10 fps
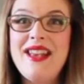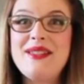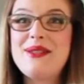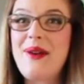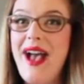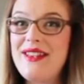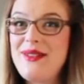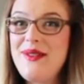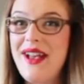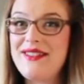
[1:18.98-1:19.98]
So as
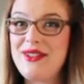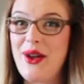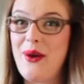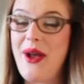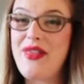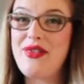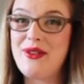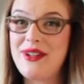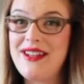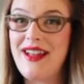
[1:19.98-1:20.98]
you guys know, at
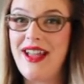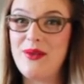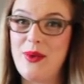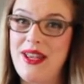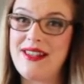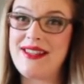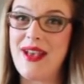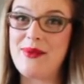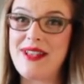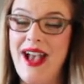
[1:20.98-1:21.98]
39 weeks,
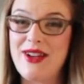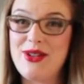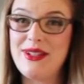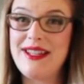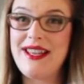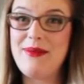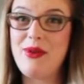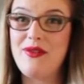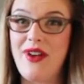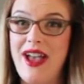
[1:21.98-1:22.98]
I was actually
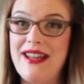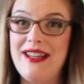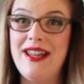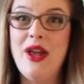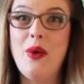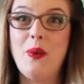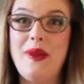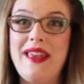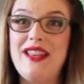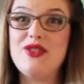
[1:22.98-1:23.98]
provided
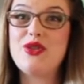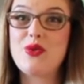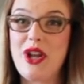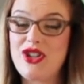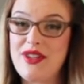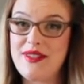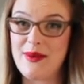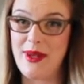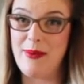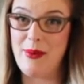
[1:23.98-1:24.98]
with a stretch and
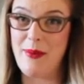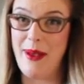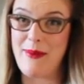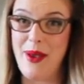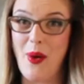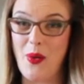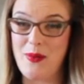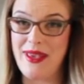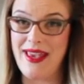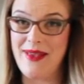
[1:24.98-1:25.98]
sweep by my
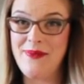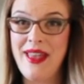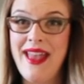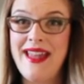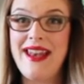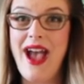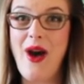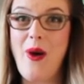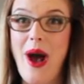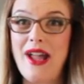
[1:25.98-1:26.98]
OB.
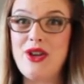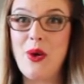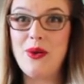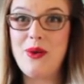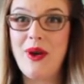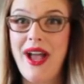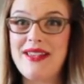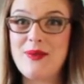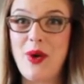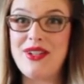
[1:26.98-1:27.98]
Now, I know you
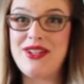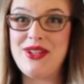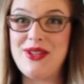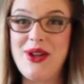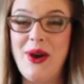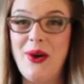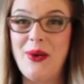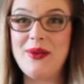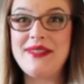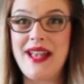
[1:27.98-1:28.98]
guys wanted to
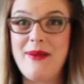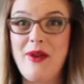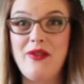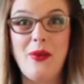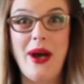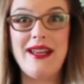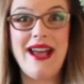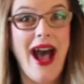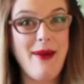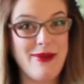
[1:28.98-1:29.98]
know some of what
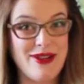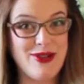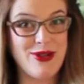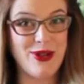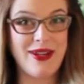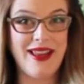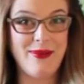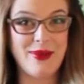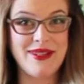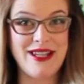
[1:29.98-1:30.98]
happened during
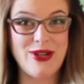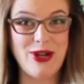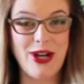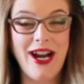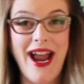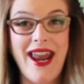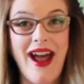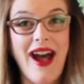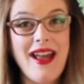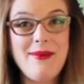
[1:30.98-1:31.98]
that procedure, and
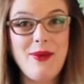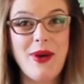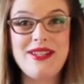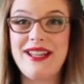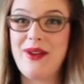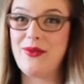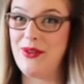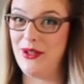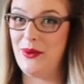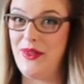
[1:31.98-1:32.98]
I am going to get
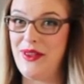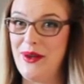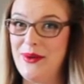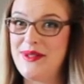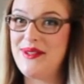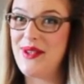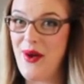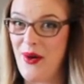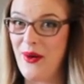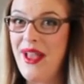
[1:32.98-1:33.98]
real with you.
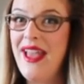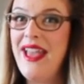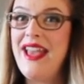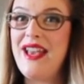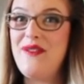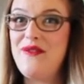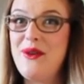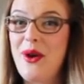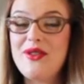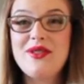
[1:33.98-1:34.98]
So, if
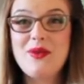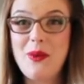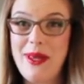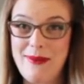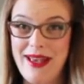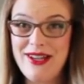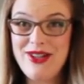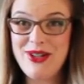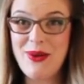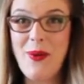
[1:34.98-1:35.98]
you are
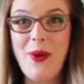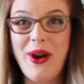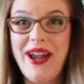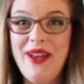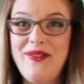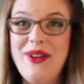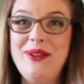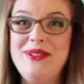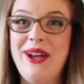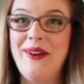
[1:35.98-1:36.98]
squeamish, or if
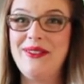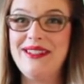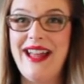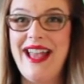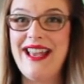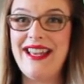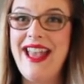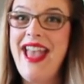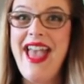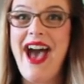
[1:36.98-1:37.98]
you don't like
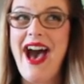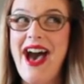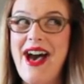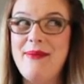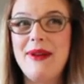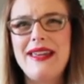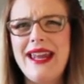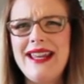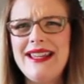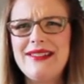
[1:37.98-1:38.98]

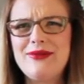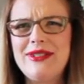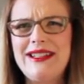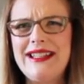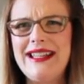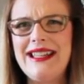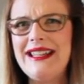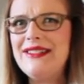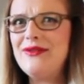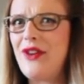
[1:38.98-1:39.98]
getting
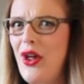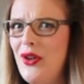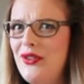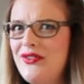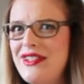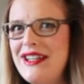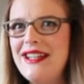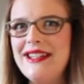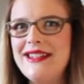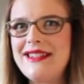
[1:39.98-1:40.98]
really involved
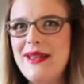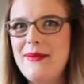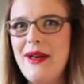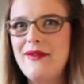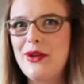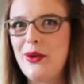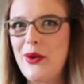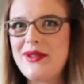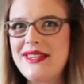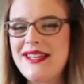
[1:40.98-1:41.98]
in some of the
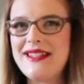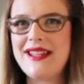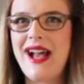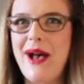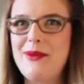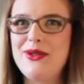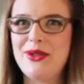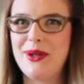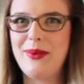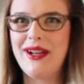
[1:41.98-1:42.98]
gross things that happen
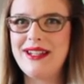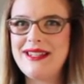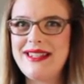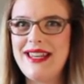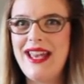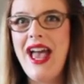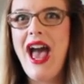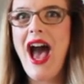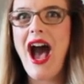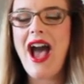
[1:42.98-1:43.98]
during pregnancy,
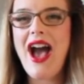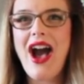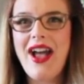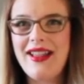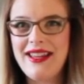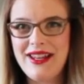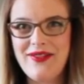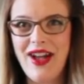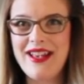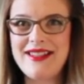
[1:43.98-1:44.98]
I highly
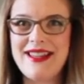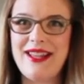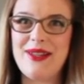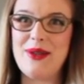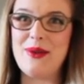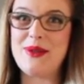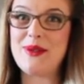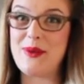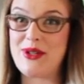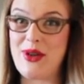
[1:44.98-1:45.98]
advise that you
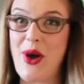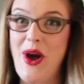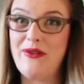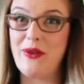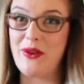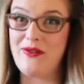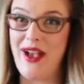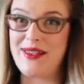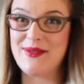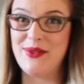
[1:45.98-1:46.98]
switch off or
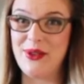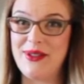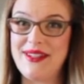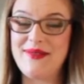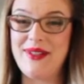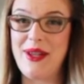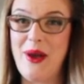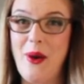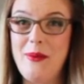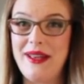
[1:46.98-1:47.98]
fast forward this
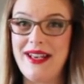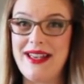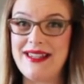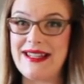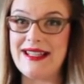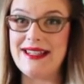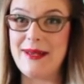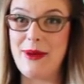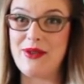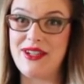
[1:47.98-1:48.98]
video because it's
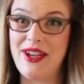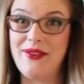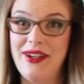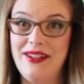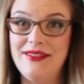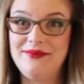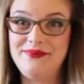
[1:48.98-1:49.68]
about to get real.